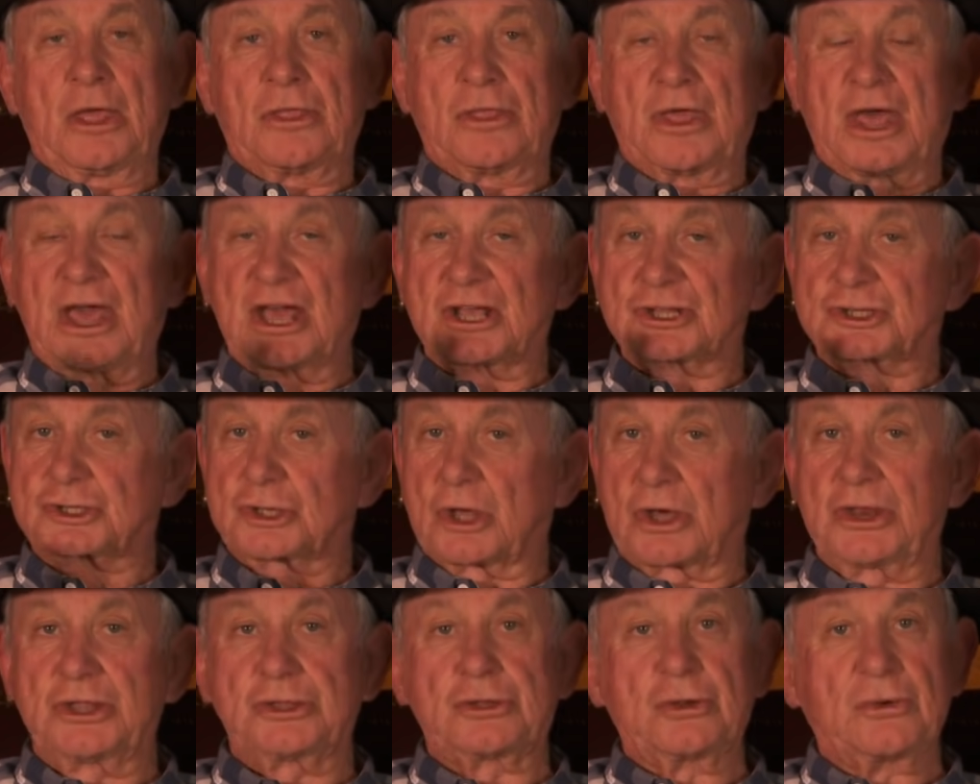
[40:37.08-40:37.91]
They are
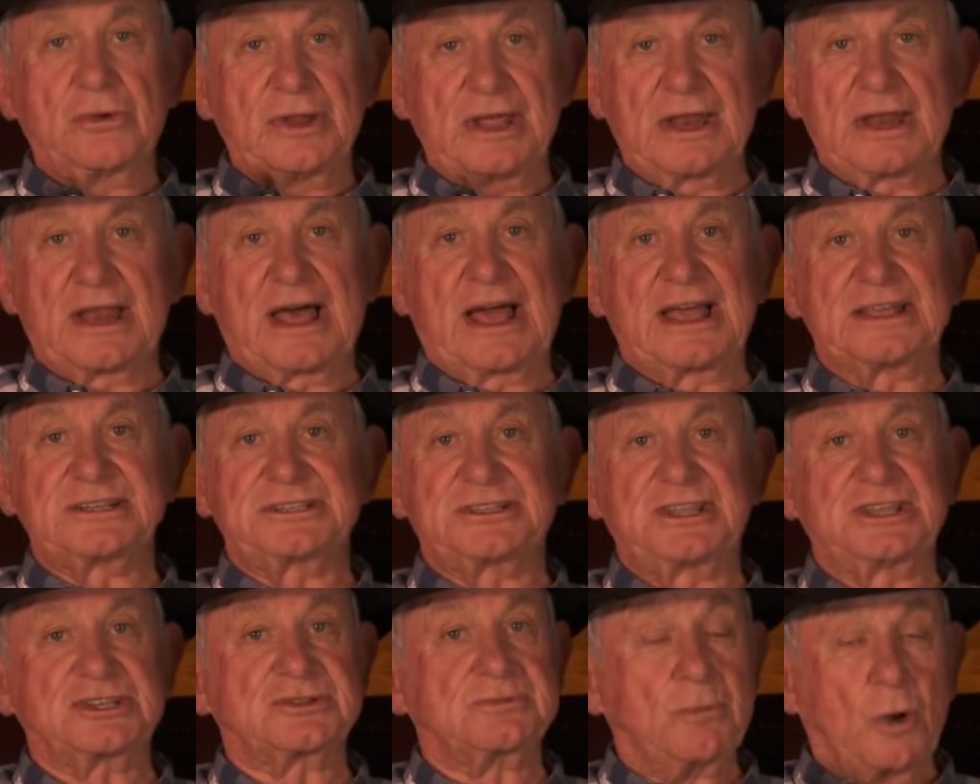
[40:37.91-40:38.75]
starting to realize
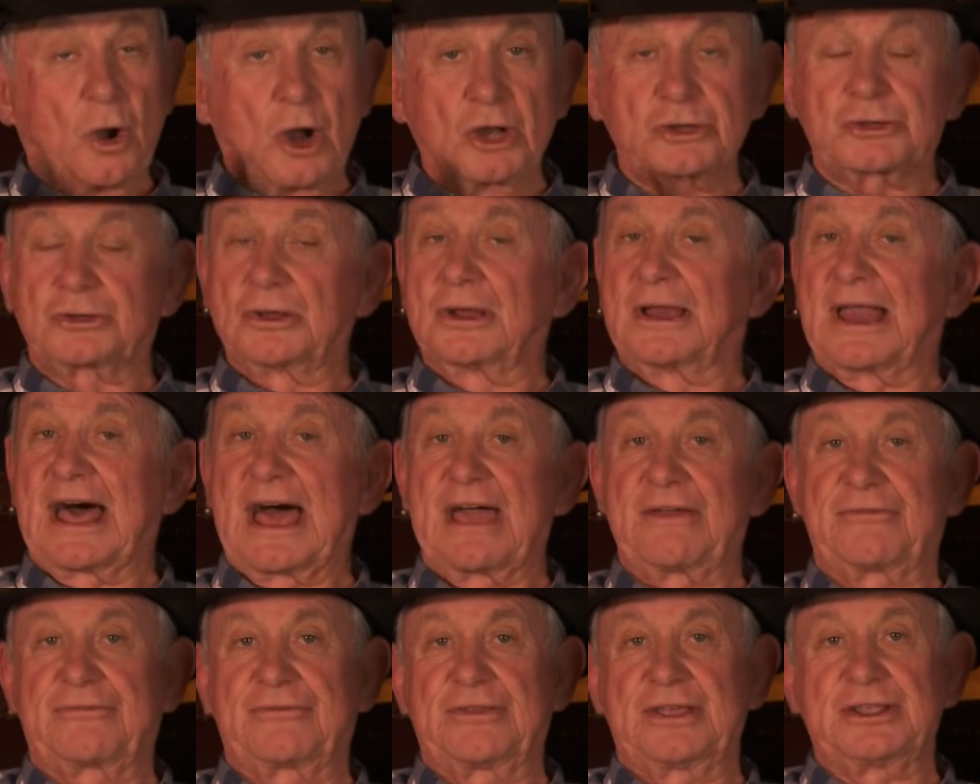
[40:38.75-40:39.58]
there's more to
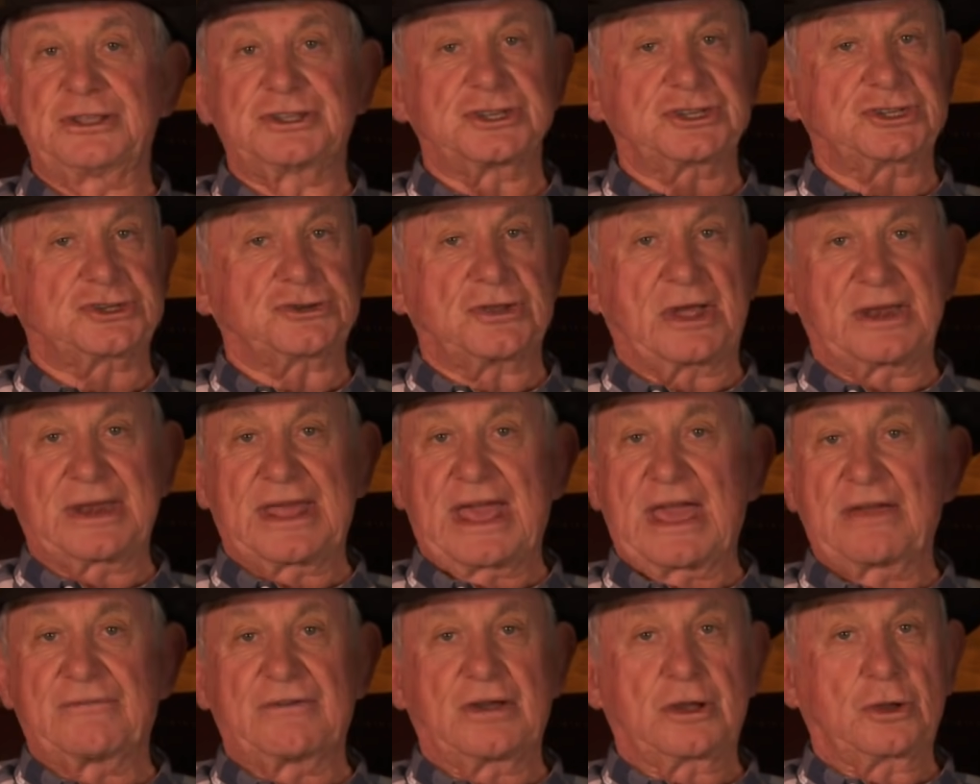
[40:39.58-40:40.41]
life than just trying to
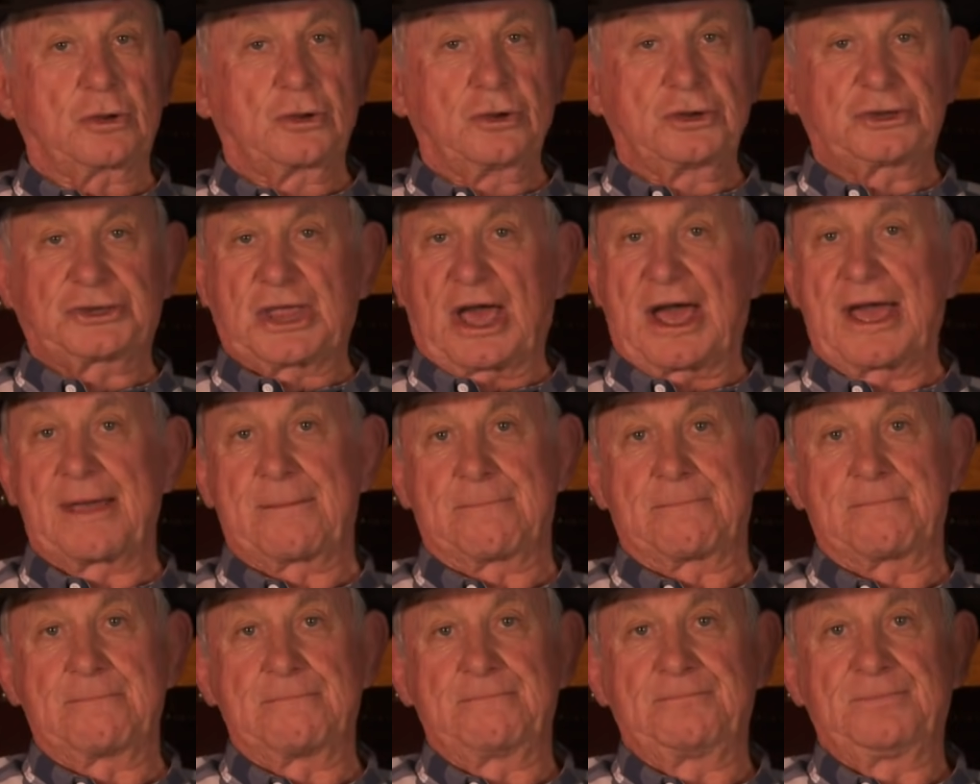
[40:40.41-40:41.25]
have a good time.